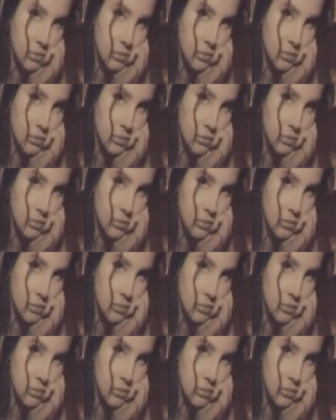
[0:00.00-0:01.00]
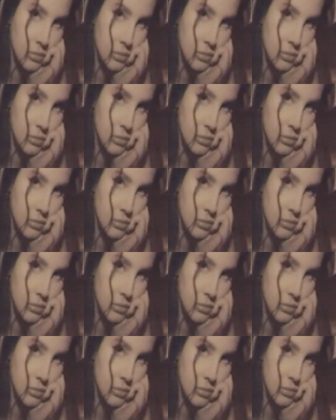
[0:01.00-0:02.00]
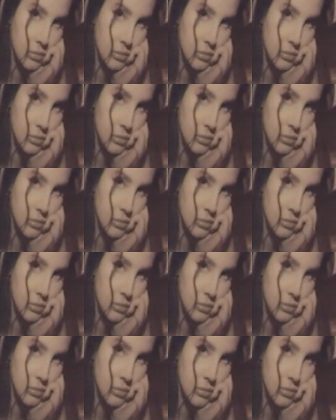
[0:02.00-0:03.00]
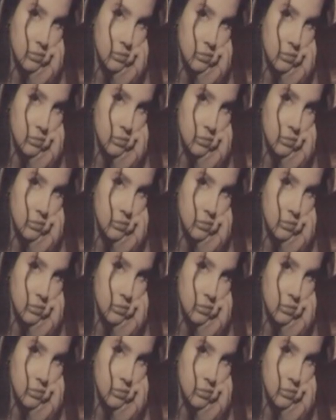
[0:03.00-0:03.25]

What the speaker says: (silent)